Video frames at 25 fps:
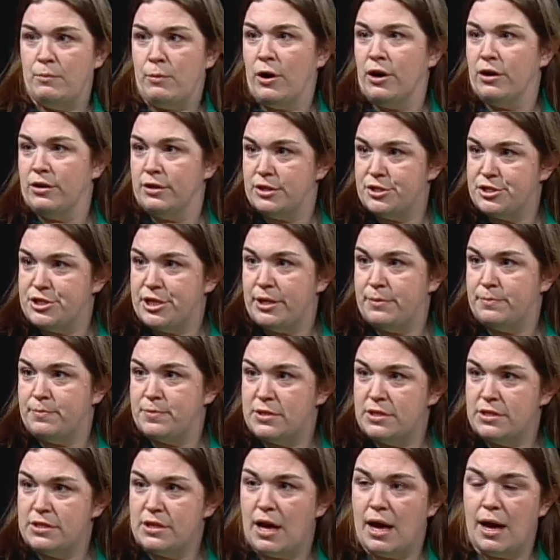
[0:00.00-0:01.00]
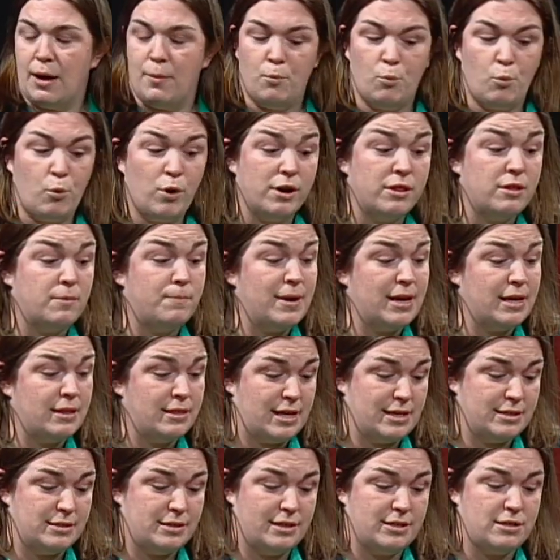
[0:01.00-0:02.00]
partnerships um, one of the big
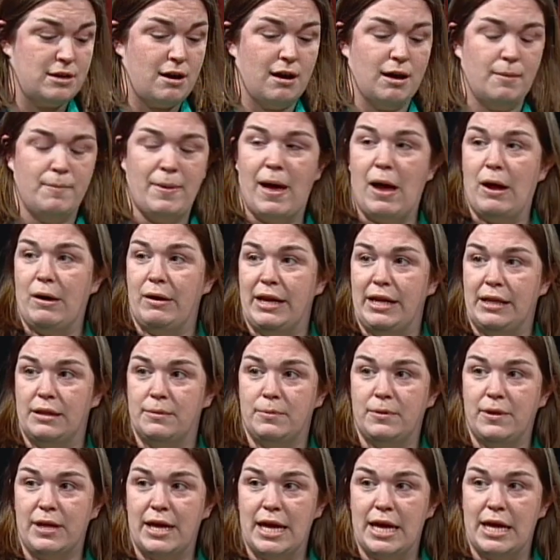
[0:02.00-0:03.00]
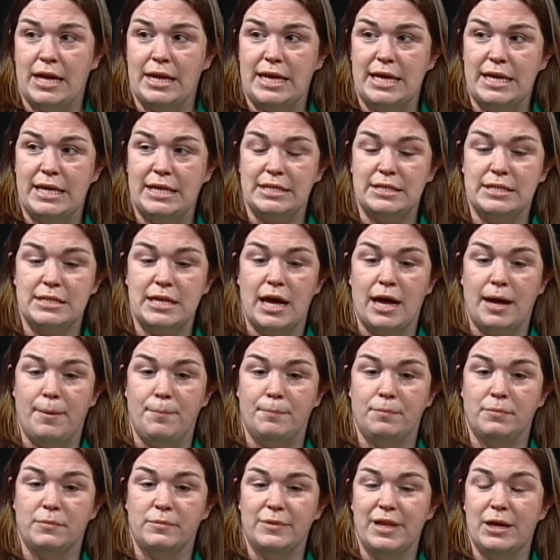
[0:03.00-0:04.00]
things they talk about in the plan is
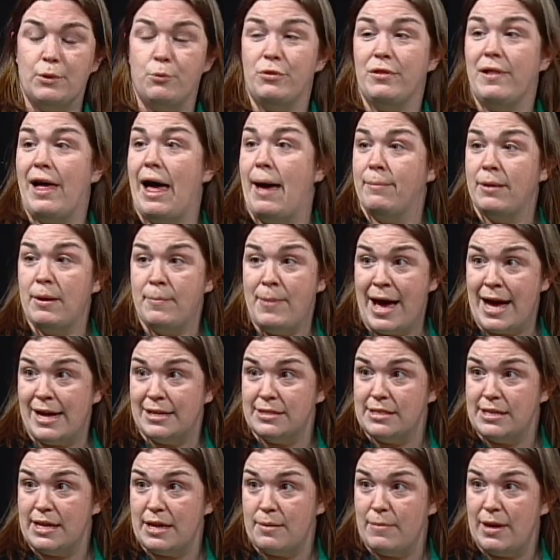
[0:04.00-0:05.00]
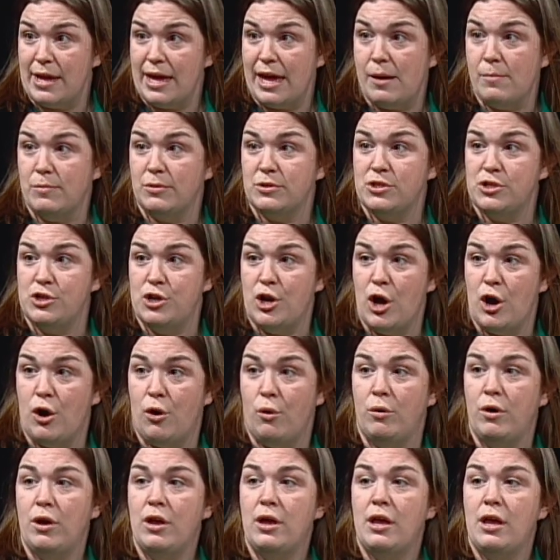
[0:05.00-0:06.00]
um, like with lab capacity being able to
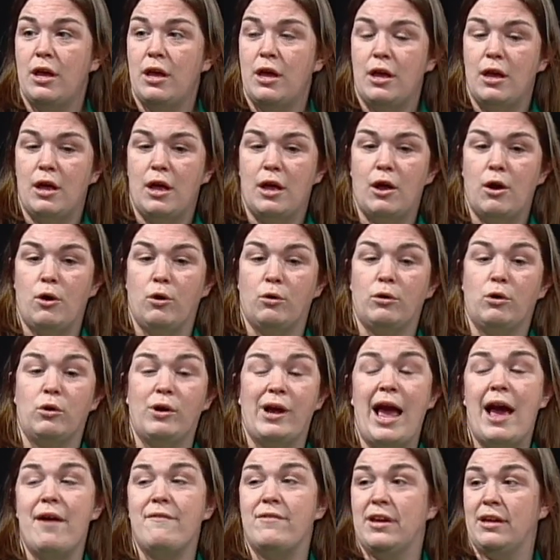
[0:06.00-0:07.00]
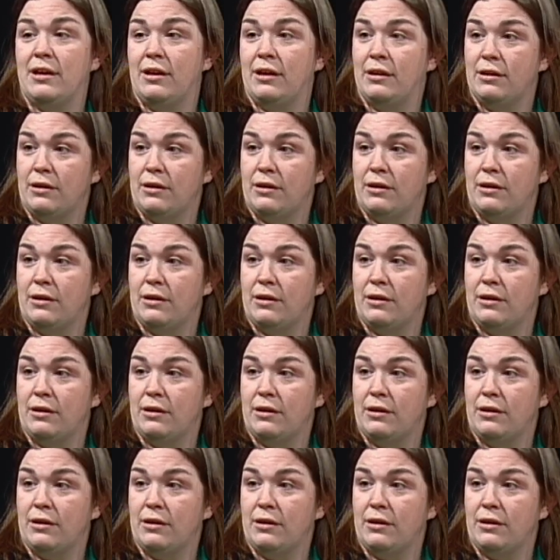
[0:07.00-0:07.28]
know or, or, having